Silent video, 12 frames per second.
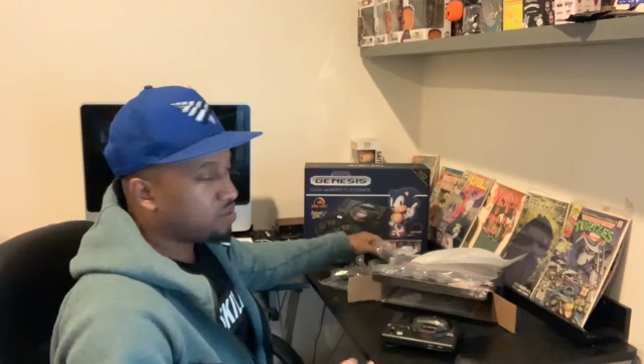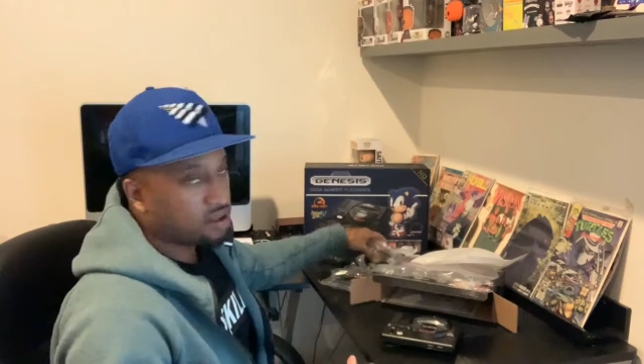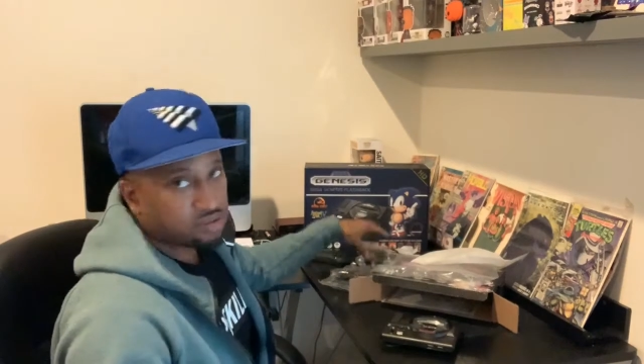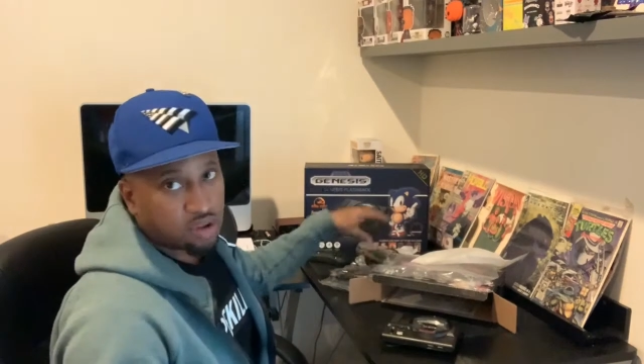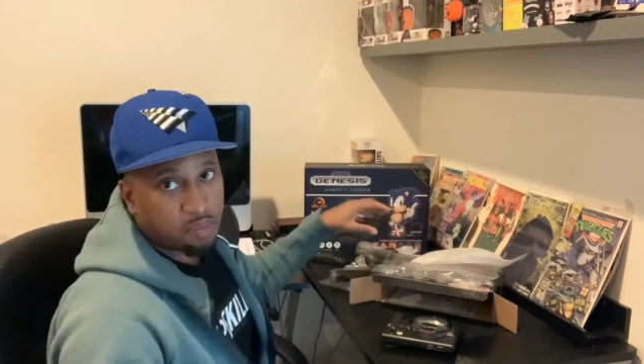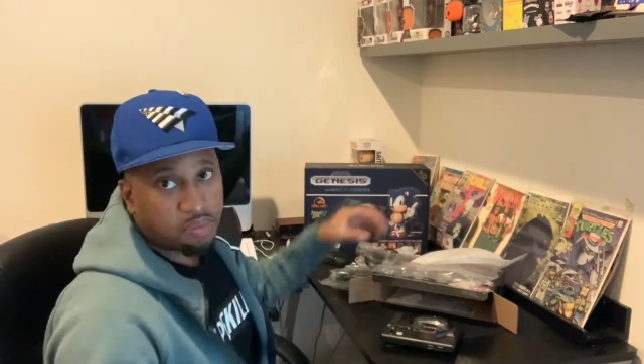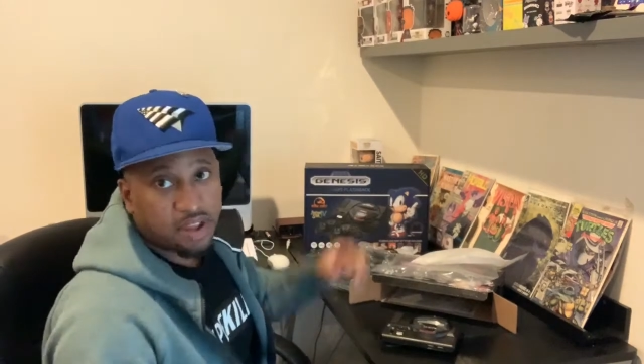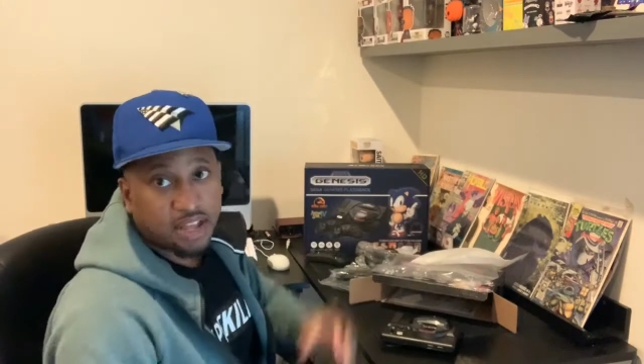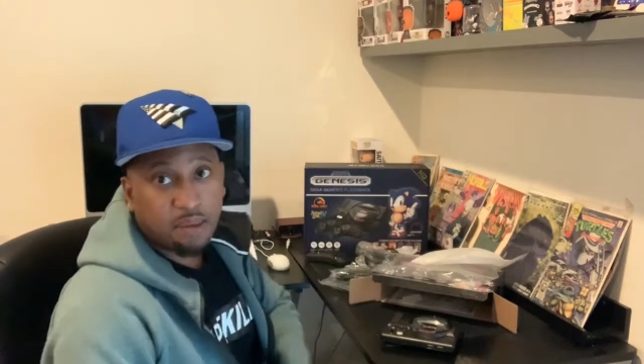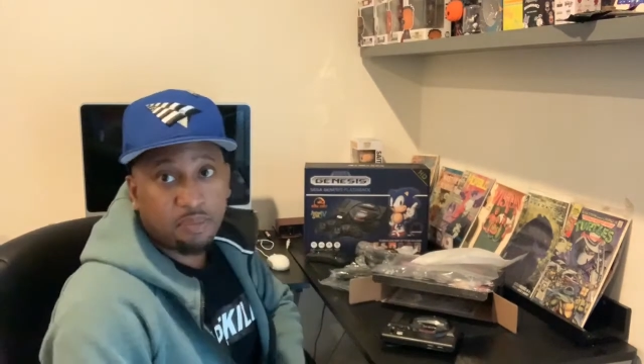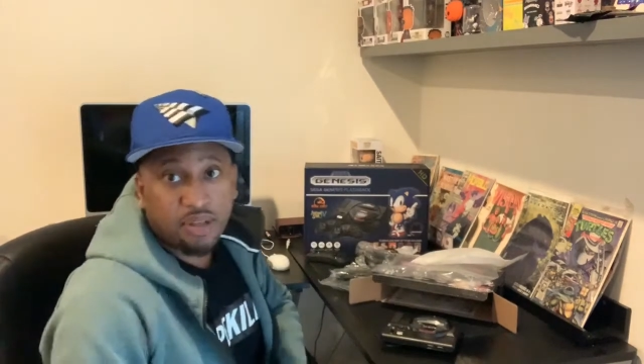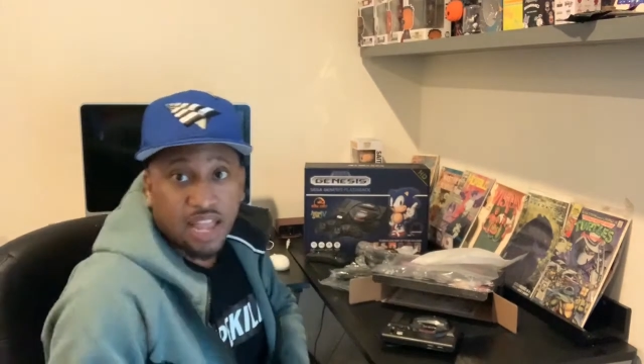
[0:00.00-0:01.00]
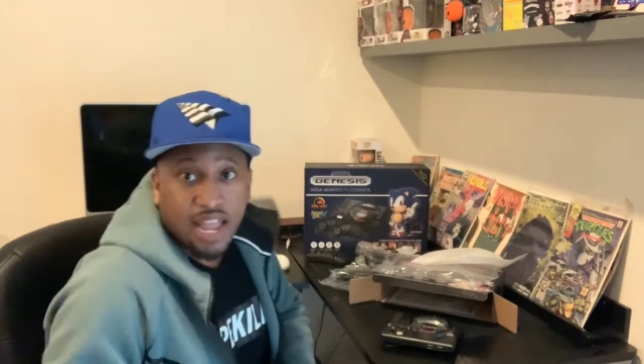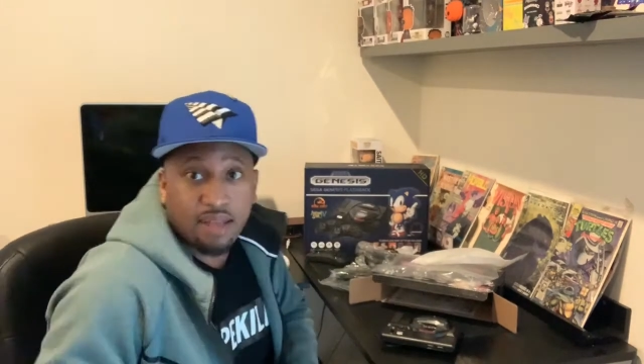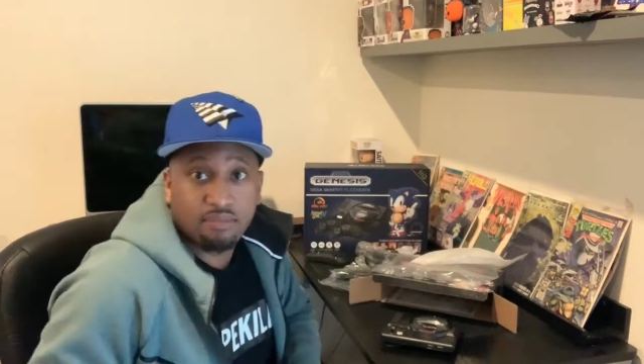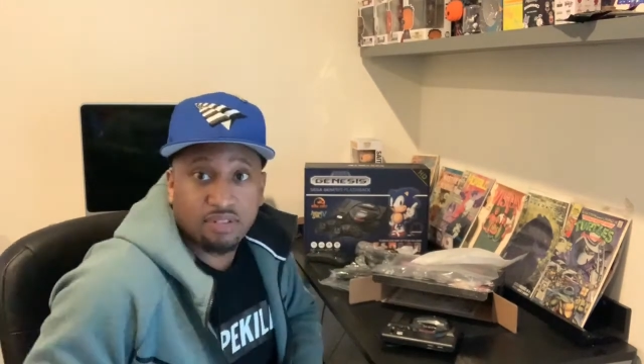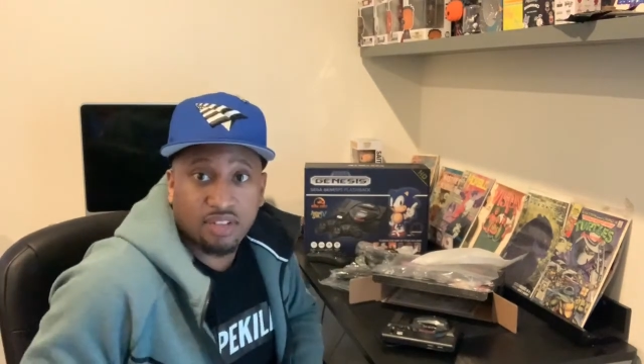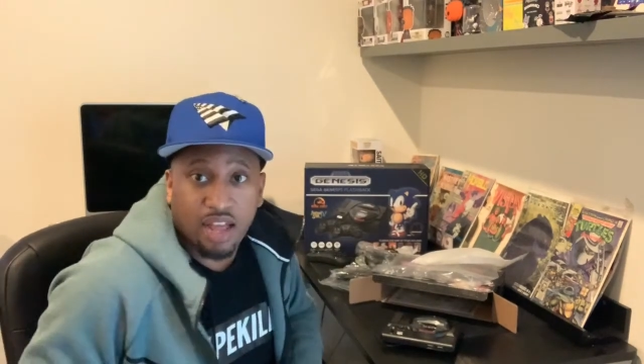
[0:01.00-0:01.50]
I'll do. I'll play a couple
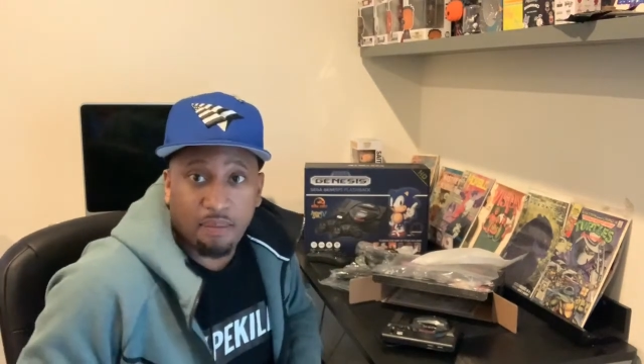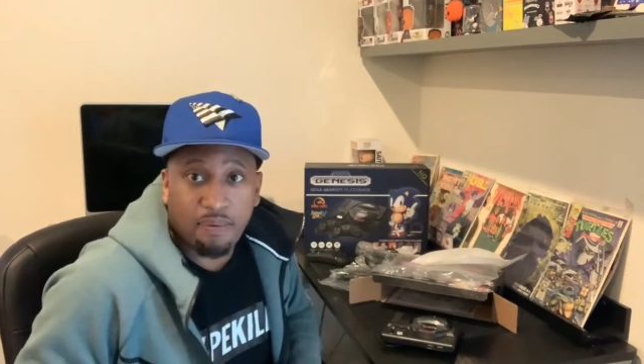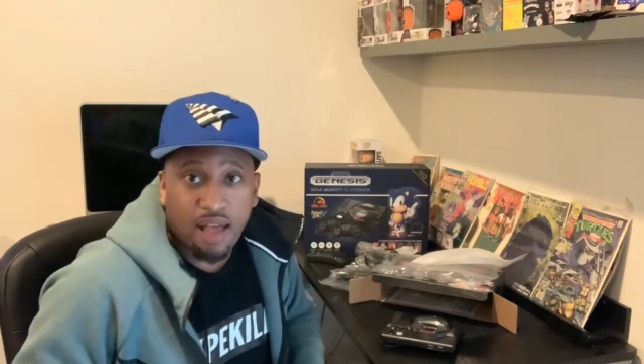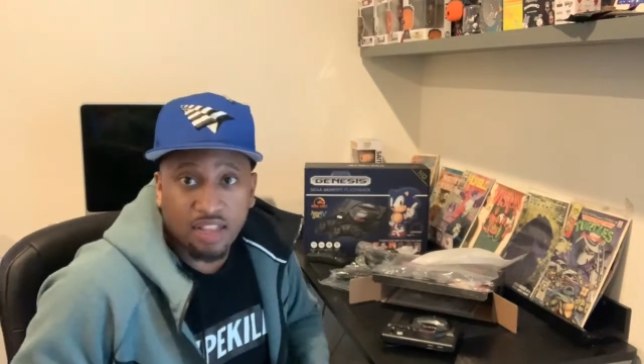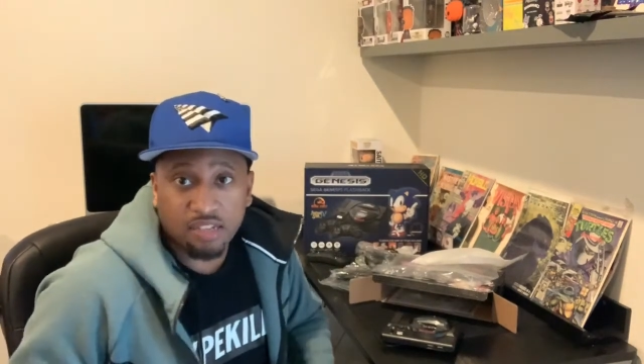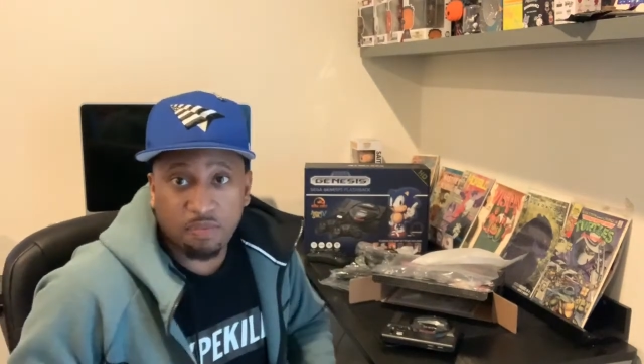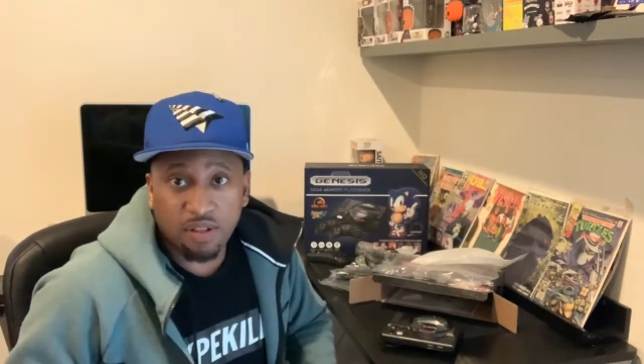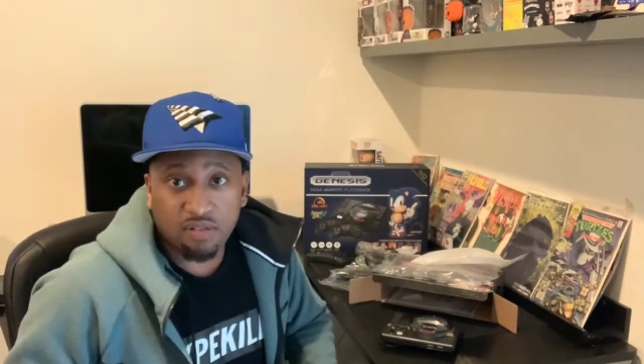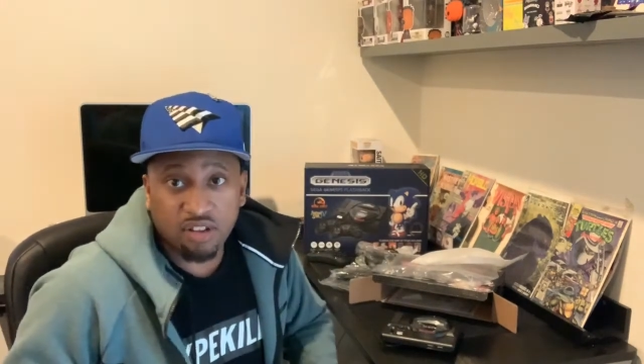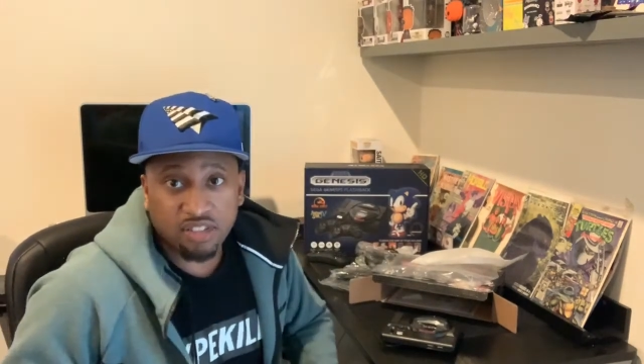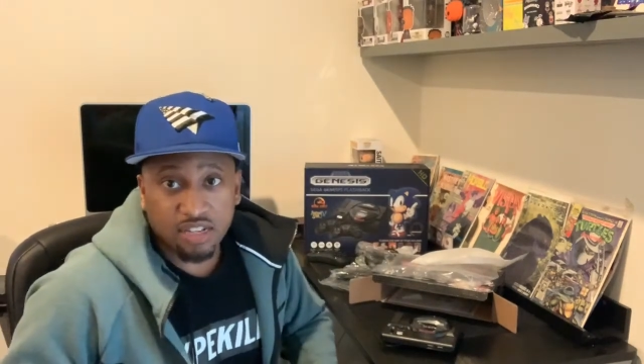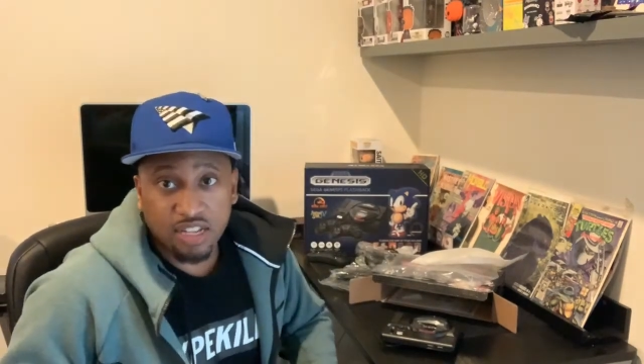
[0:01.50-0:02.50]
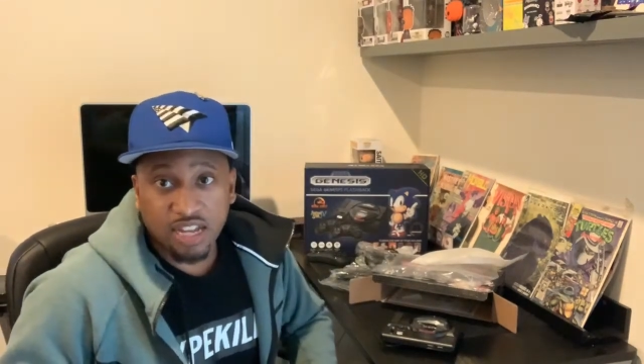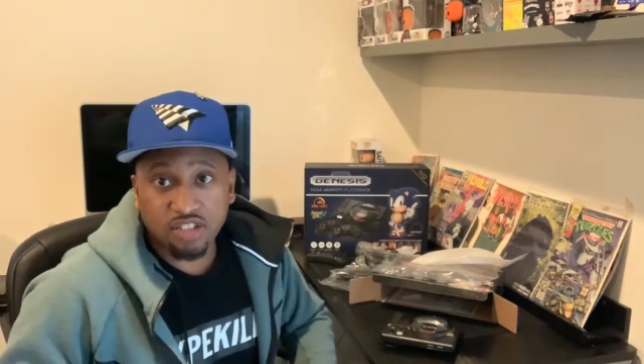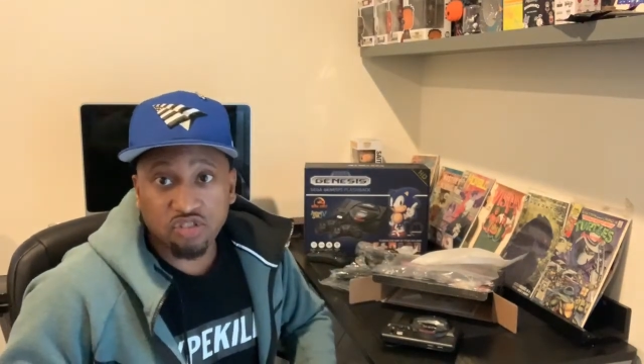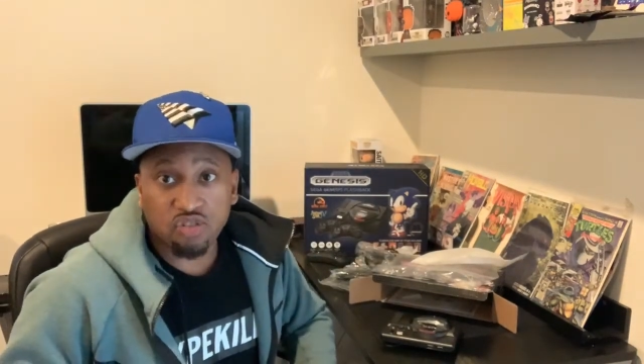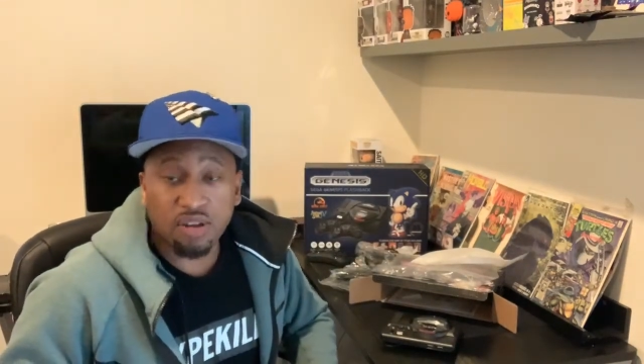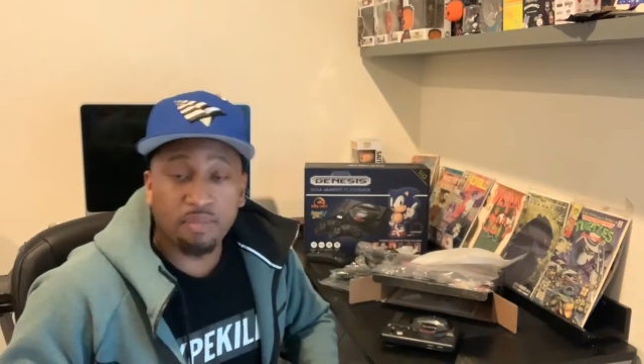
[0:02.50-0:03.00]
games. I'll probably spend the rest of the day
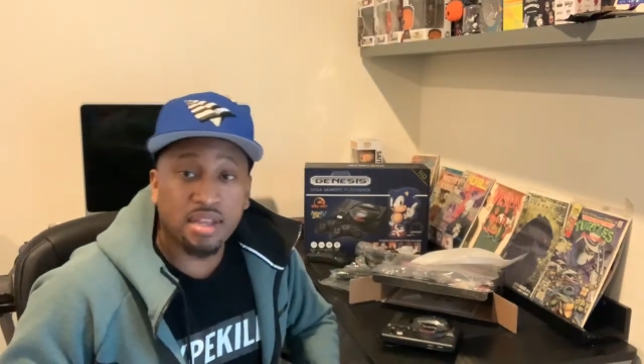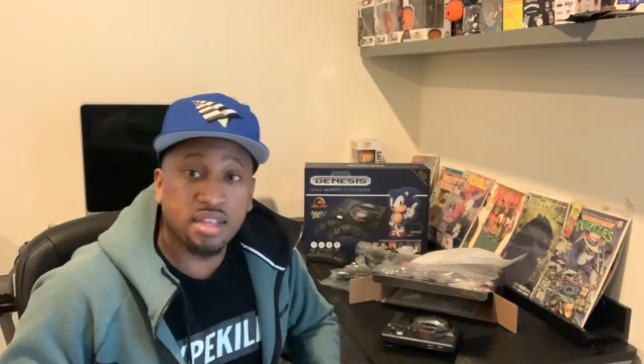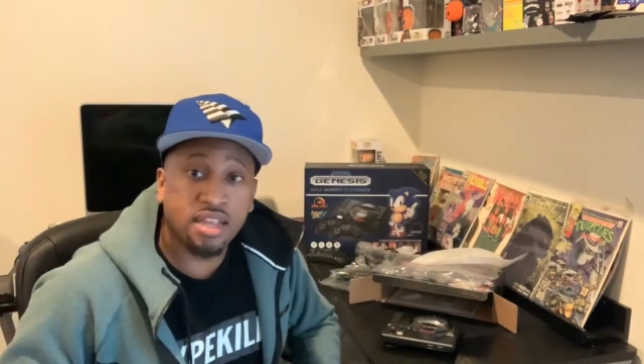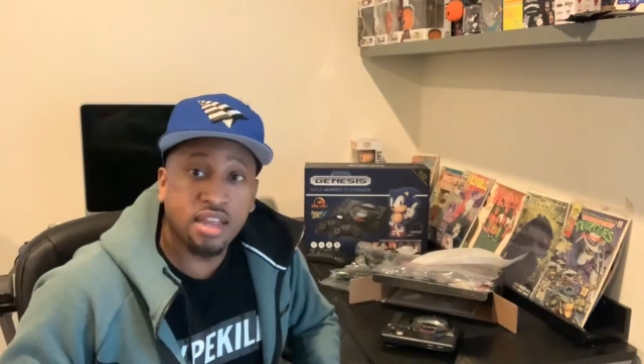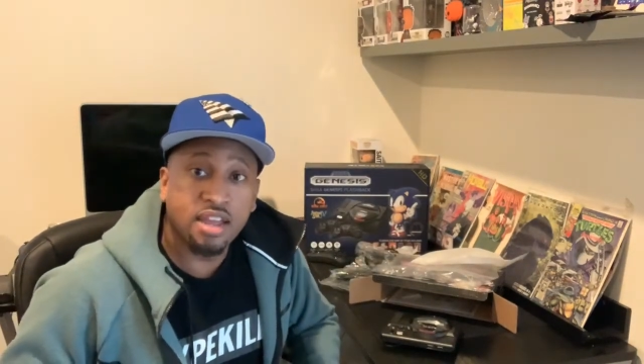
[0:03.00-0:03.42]
streaming.